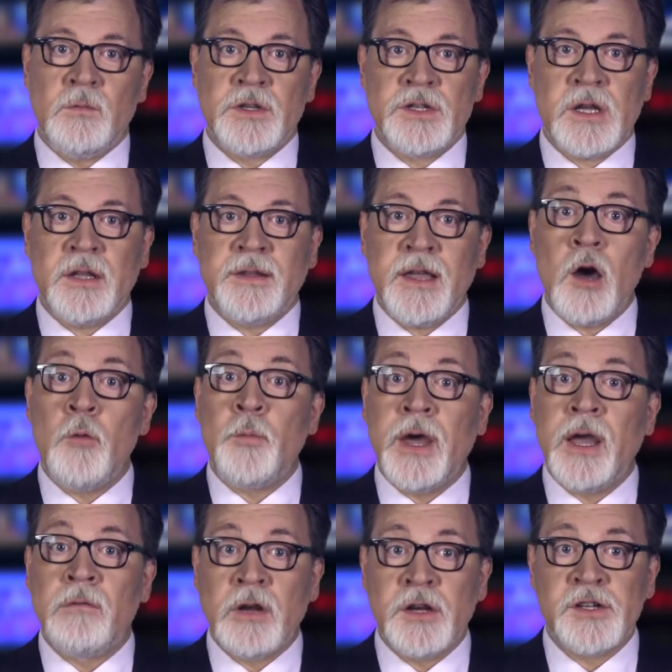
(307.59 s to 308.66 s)
was shot down
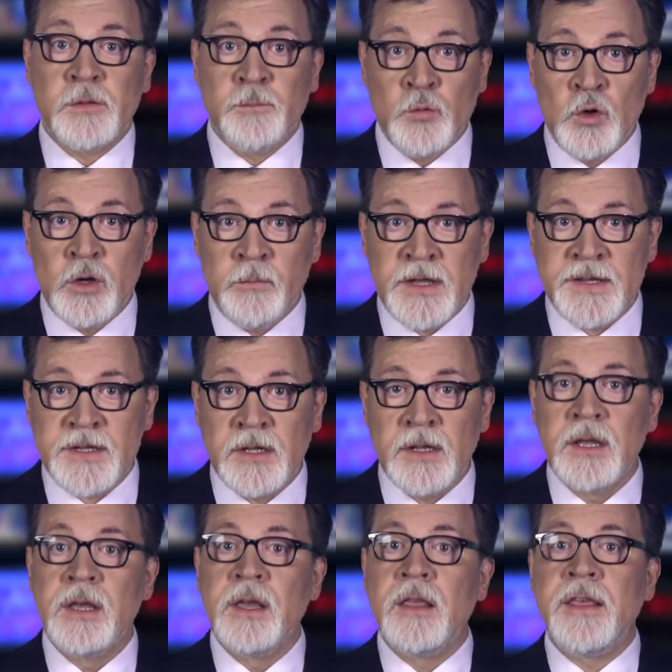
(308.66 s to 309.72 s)
by a Russian Buk missile